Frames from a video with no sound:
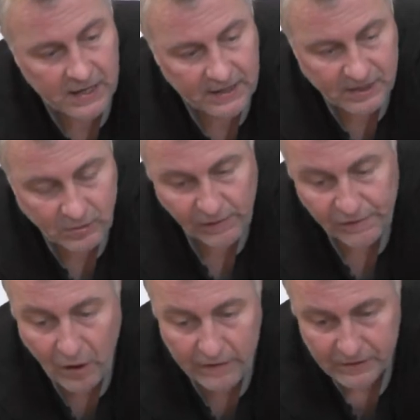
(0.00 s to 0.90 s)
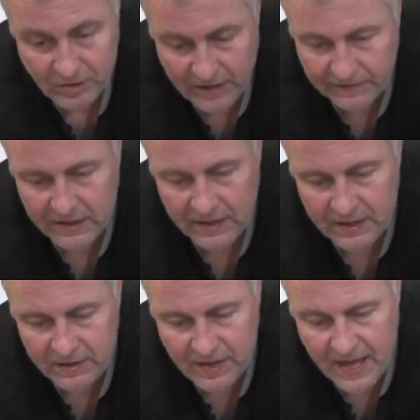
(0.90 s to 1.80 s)
Okay, so we've got 507
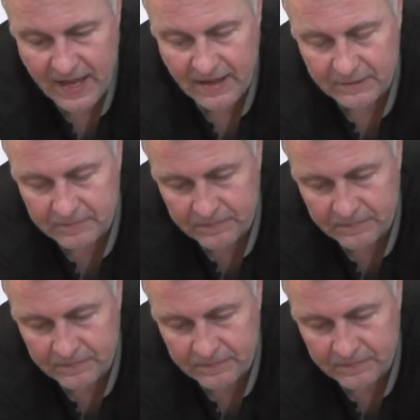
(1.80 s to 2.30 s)
there,